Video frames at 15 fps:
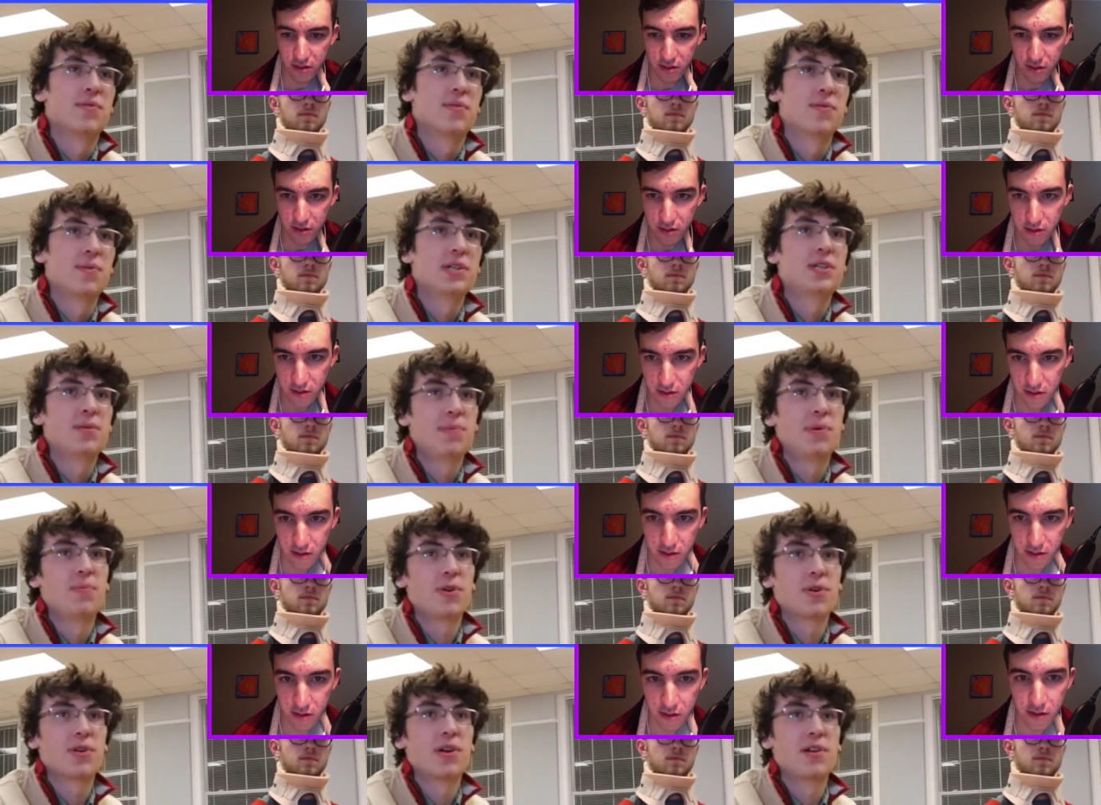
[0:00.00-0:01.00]
Speaker 1: We should be
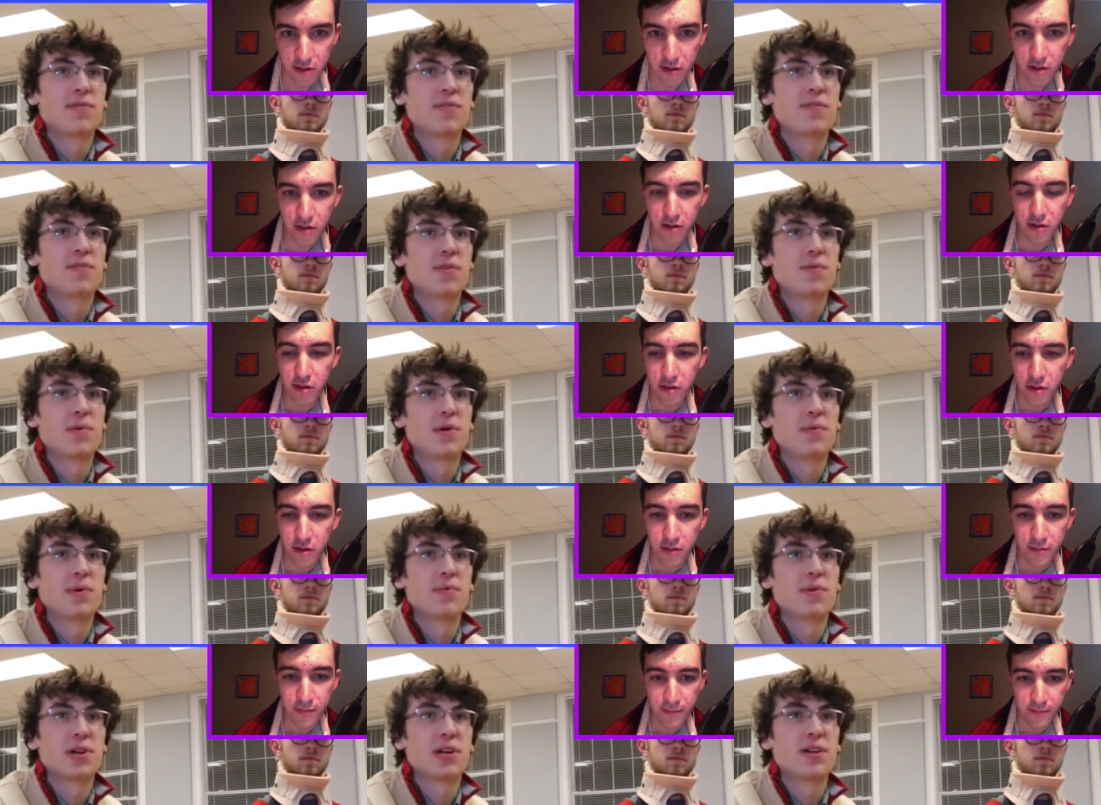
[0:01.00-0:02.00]
more grateful for what
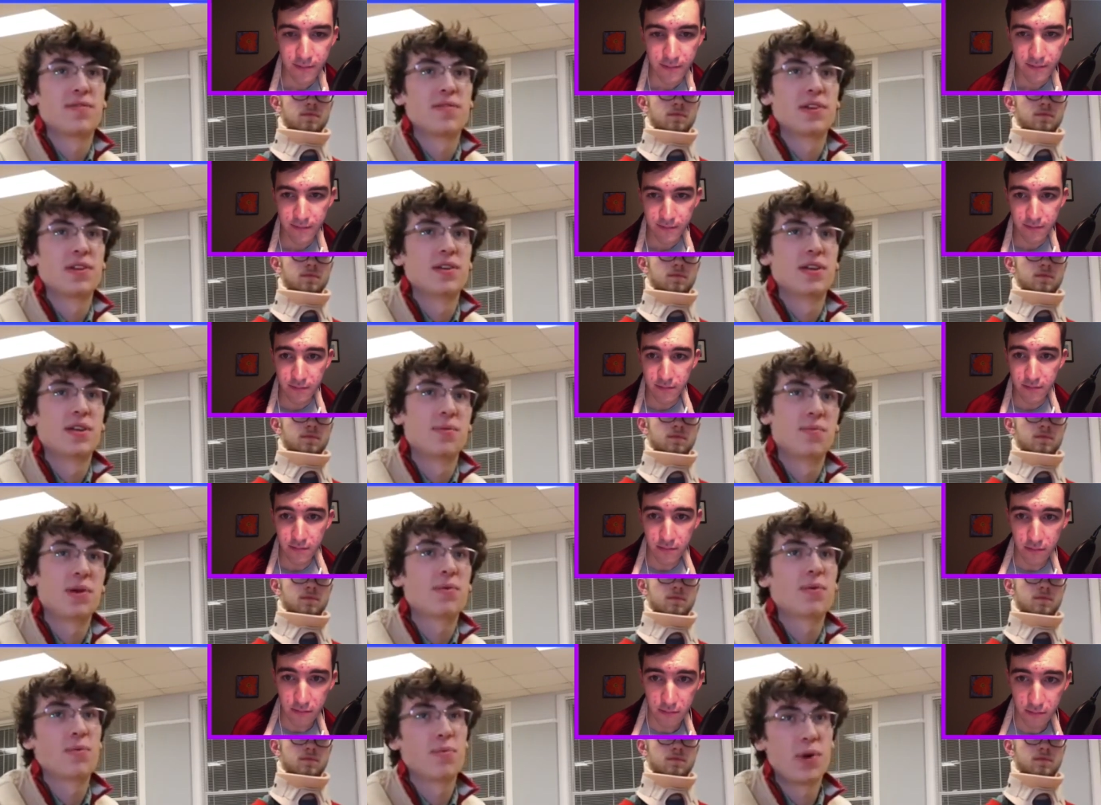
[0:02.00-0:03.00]
we were given, and
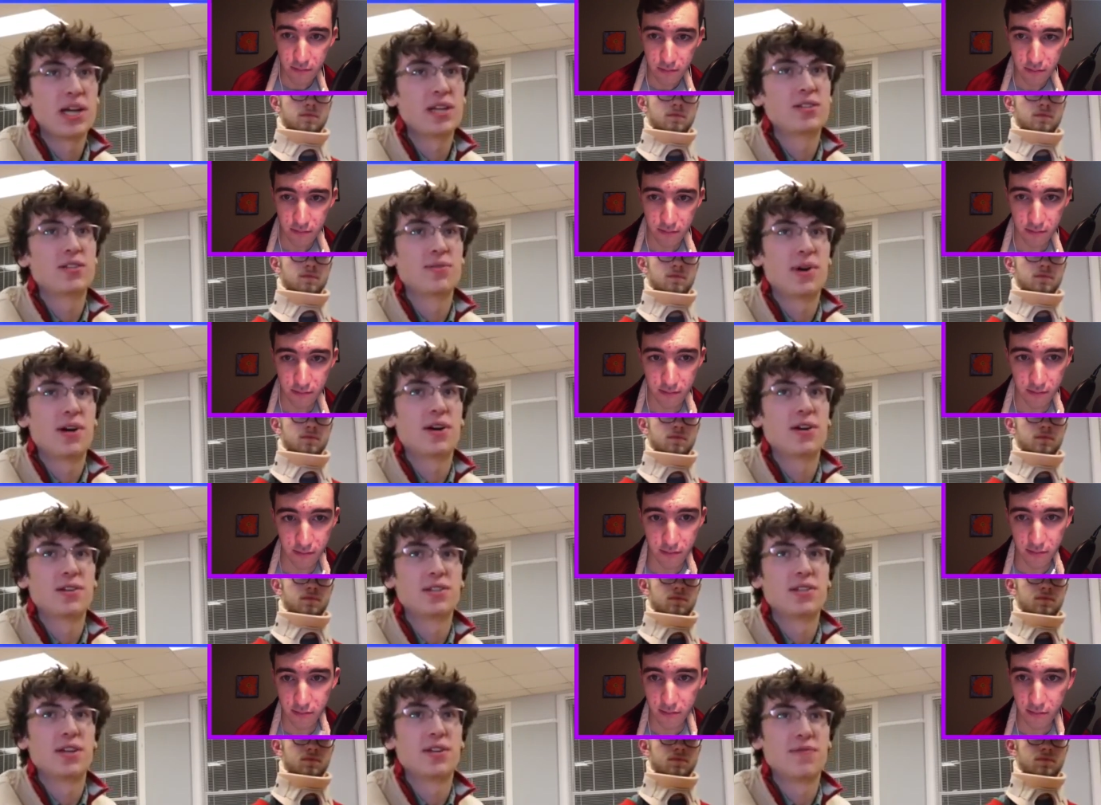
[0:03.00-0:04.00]
we were way too
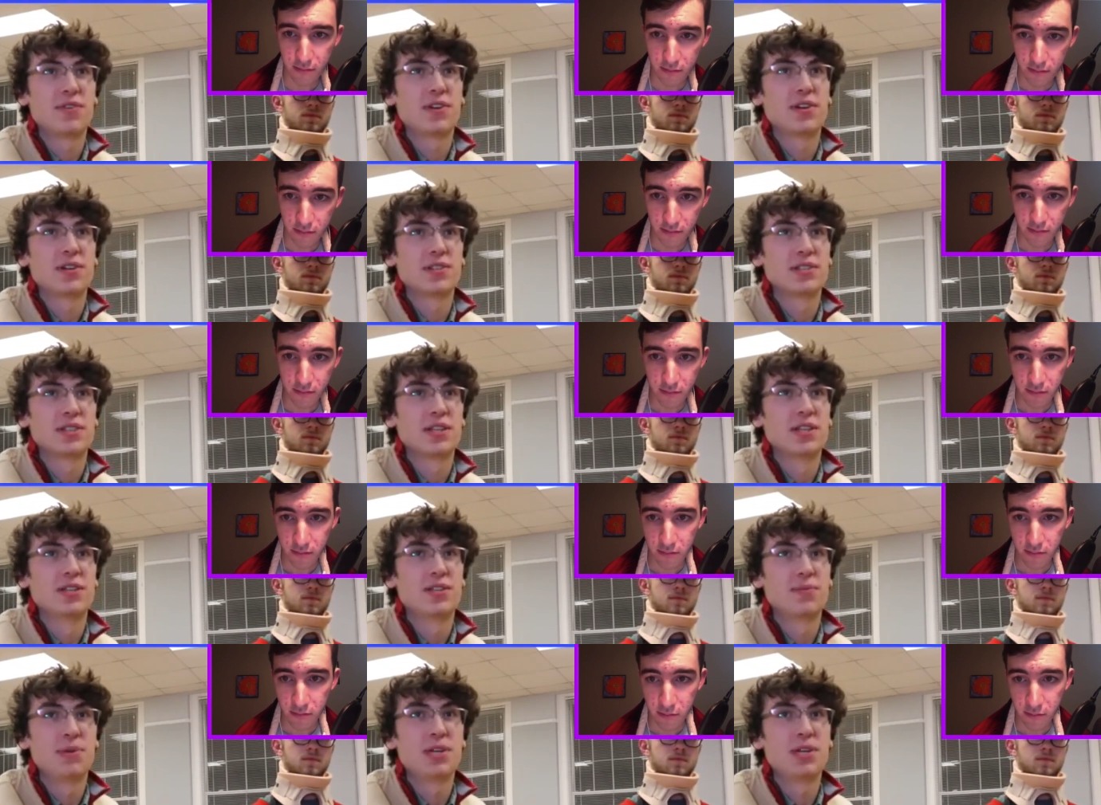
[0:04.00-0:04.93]
harsh at first. And to be